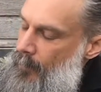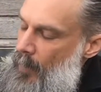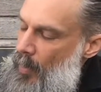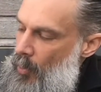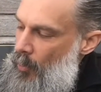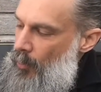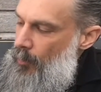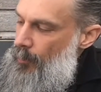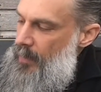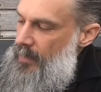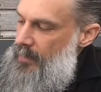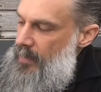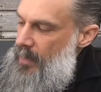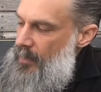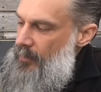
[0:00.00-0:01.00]
Old
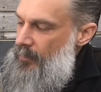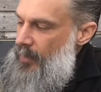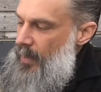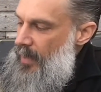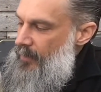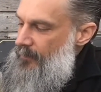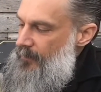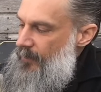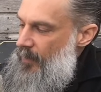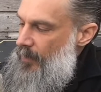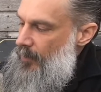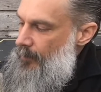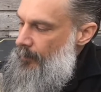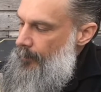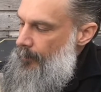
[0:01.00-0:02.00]
MacDonald had a
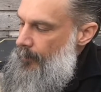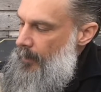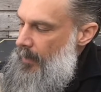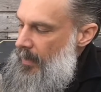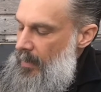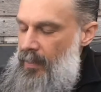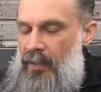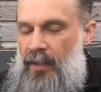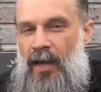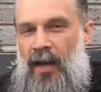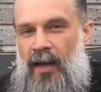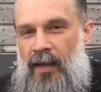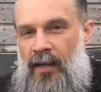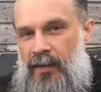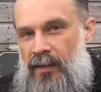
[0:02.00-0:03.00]
farm. E
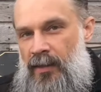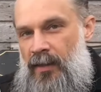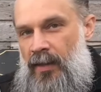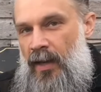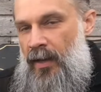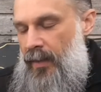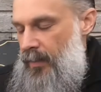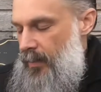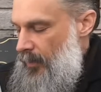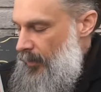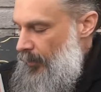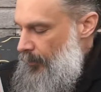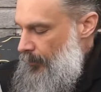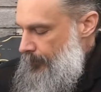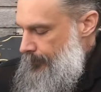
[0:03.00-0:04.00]
I E I
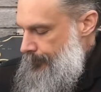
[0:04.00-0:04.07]
O.